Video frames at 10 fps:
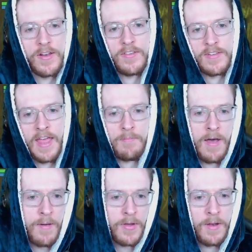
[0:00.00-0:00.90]
this game.
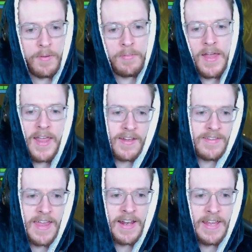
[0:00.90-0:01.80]
I'm going to be playing it
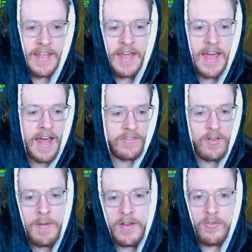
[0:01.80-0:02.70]
daily.
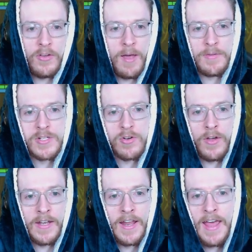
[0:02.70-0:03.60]
So make sure you come and
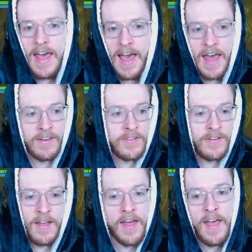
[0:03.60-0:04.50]
join and
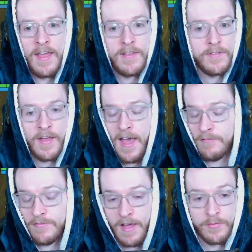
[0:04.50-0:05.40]

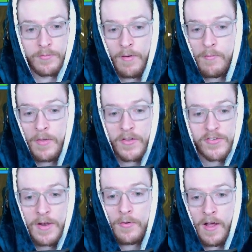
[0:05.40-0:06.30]
have some fun with me on the
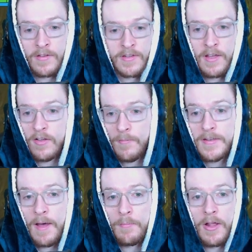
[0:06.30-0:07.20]
channel, guys.
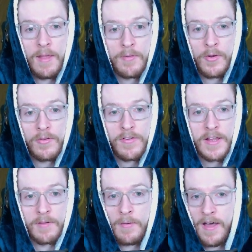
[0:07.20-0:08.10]
Comment down below and let me know what you
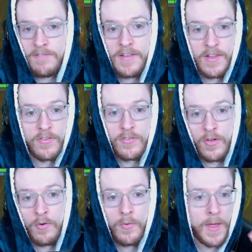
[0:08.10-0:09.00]
think. But I think this is
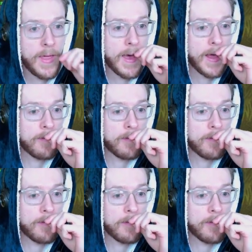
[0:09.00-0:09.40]
cool and